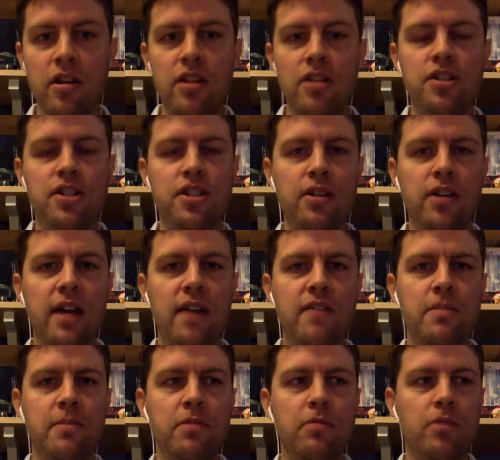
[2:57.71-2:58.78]
You still have
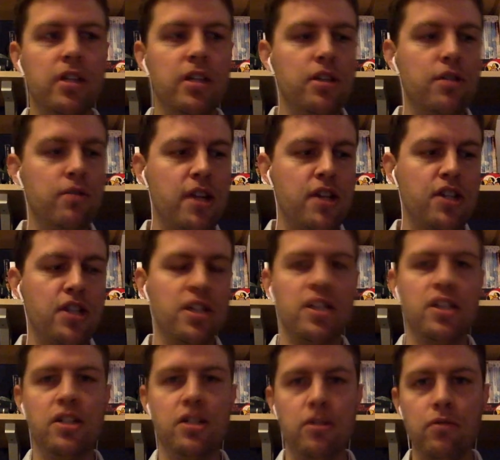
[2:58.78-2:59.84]
to be willing to actually
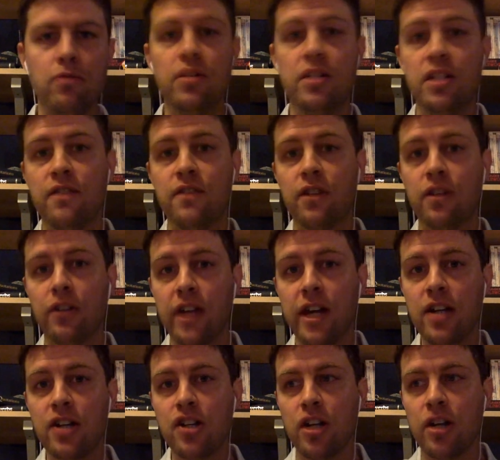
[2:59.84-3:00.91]
do the difficult
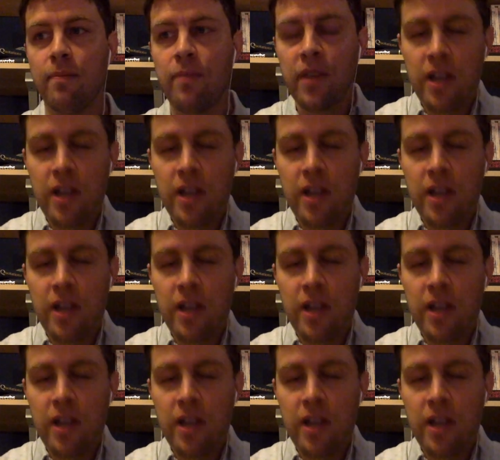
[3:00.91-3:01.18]
action.